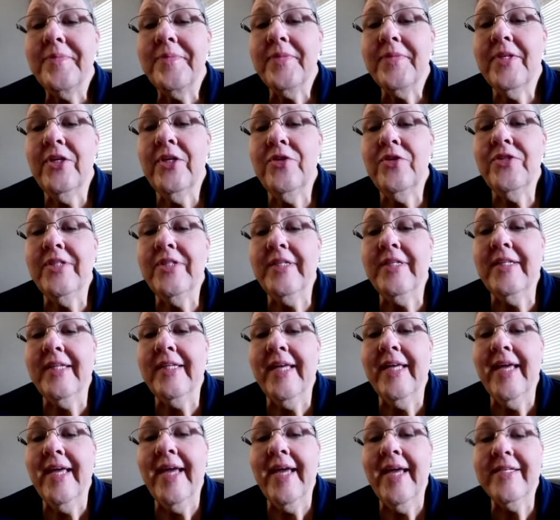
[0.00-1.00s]
using the
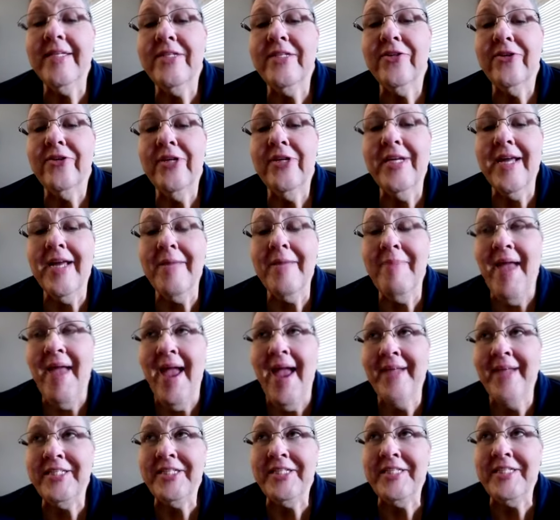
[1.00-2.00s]
X39
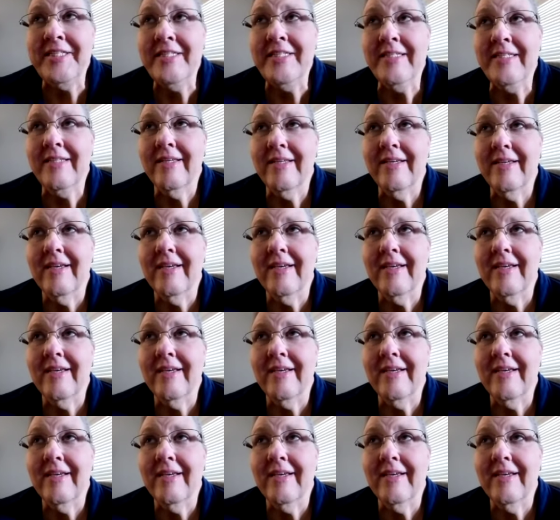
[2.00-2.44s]
patches,